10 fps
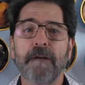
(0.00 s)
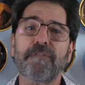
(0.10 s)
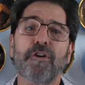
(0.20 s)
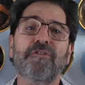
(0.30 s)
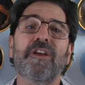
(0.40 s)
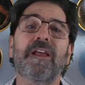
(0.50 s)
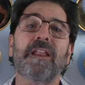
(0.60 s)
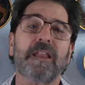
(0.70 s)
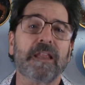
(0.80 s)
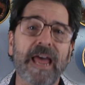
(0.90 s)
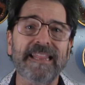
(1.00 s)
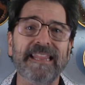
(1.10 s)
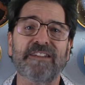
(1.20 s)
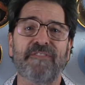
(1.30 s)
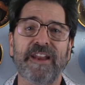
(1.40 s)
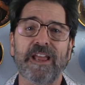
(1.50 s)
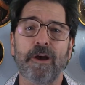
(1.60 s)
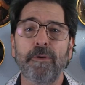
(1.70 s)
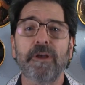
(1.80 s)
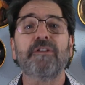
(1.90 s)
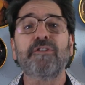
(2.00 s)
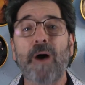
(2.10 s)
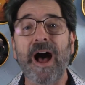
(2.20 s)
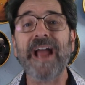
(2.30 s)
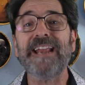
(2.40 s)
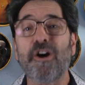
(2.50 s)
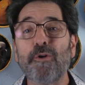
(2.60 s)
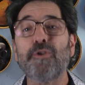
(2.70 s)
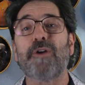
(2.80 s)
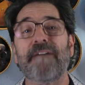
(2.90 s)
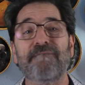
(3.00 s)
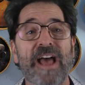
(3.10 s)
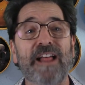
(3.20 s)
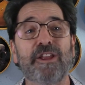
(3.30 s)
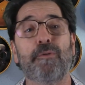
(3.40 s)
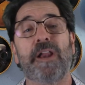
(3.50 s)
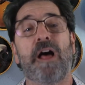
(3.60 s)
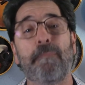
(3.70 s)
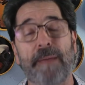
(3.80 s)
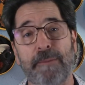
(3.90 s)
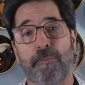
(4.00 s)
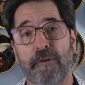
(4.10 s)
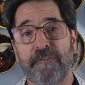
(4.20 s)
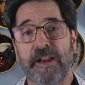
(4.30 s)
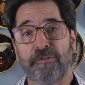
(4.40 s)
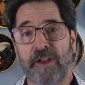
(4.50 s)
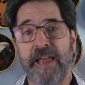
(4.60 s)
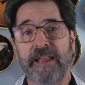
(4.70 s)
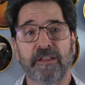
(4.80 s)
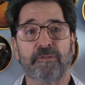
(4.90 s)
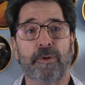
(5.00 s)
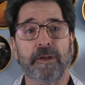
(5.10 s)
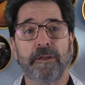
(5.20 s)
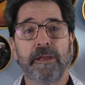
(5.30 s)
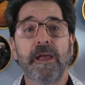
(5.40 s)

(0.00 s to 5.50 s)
First, like this video so I know you got value and I'll make more videos like this one.